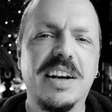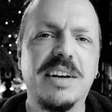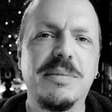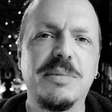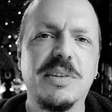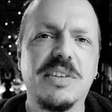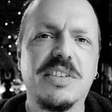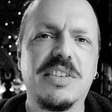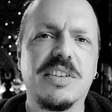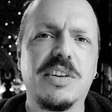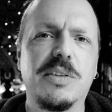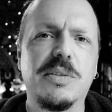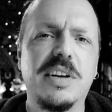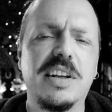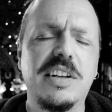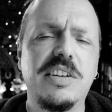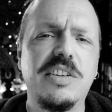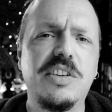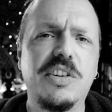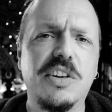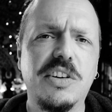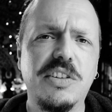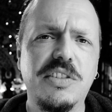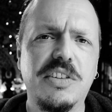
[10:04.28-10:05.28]
and I'm just going to
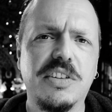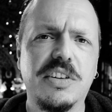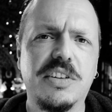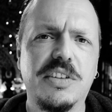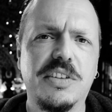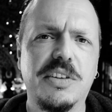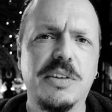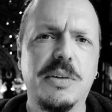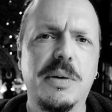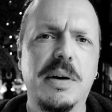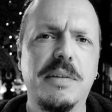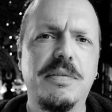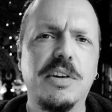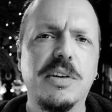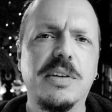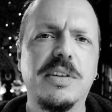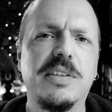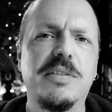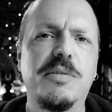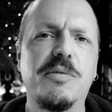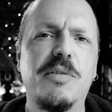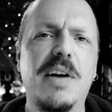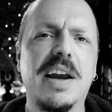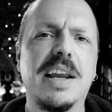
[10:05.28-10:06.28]
indulge it. So if you
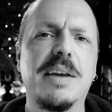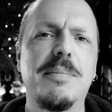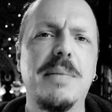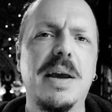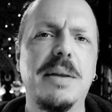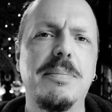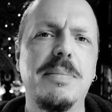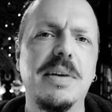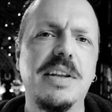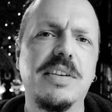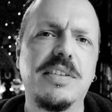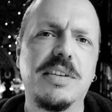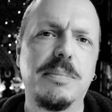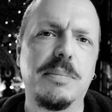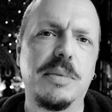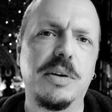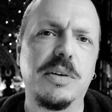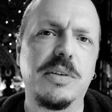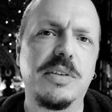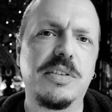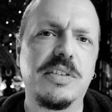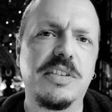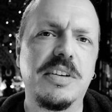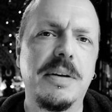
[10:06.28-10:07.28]
can recommend me some
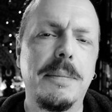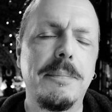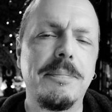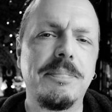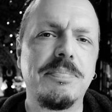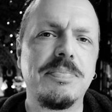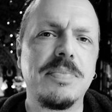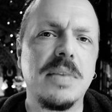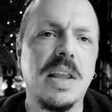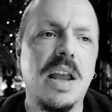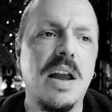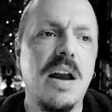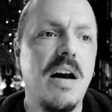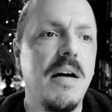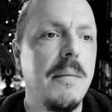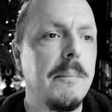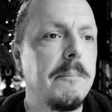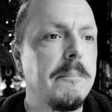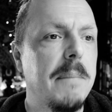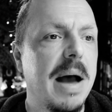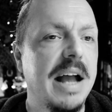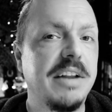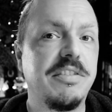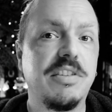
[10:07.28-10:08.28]
books,
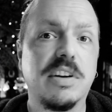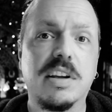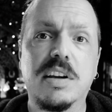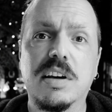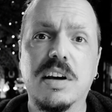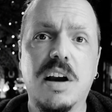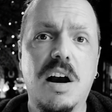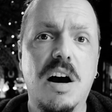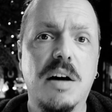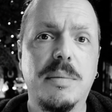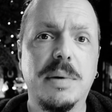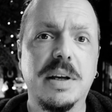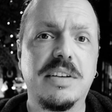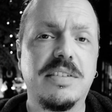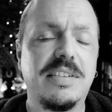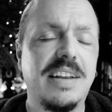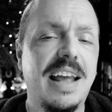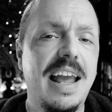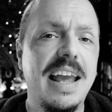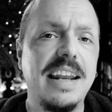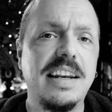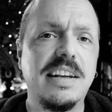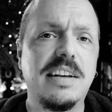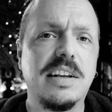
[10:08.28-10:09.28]
magic, comics,
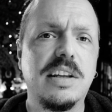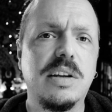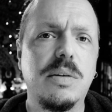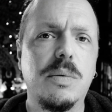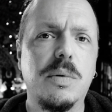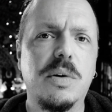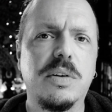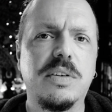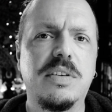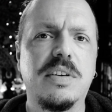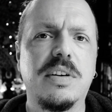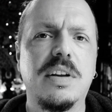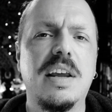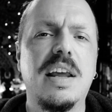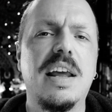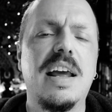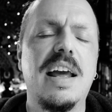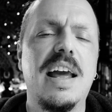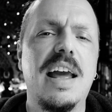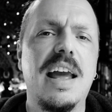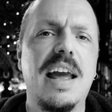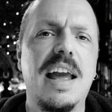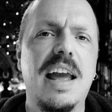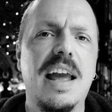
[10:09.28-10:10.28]
anything you want,
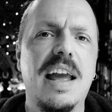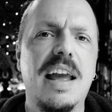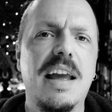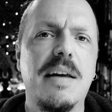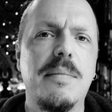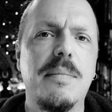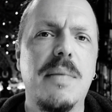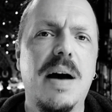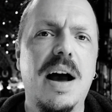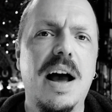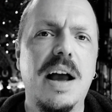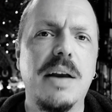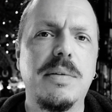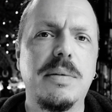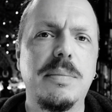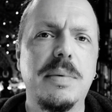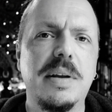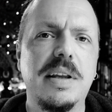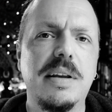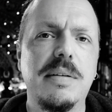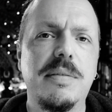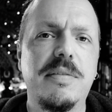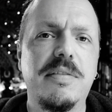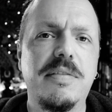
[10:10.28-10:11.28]
I will
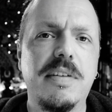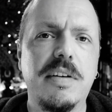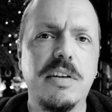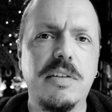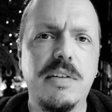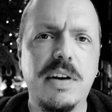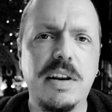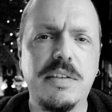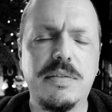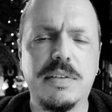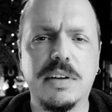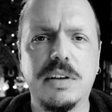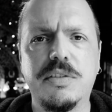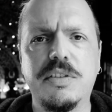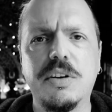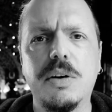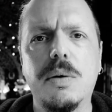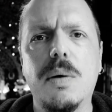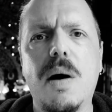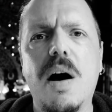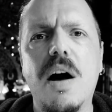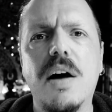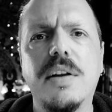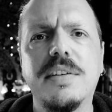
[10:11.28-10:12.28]
be very grateful.
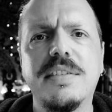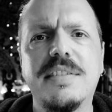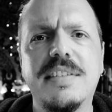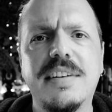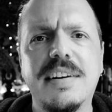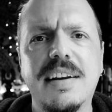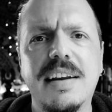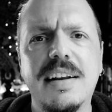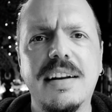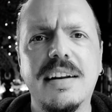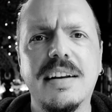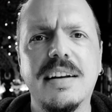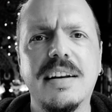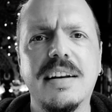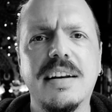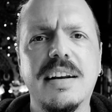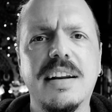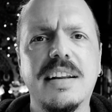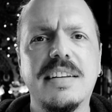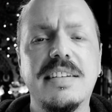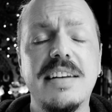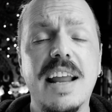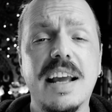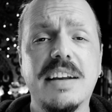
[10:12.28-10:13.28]
So
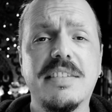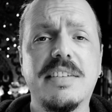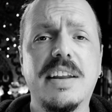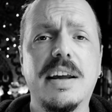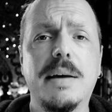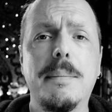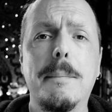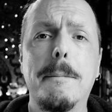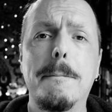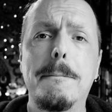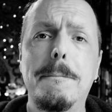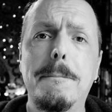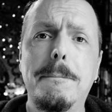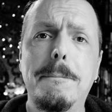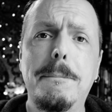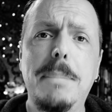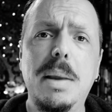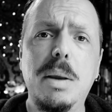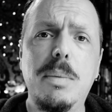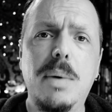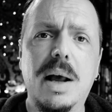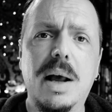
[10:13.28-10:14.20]
until next time, be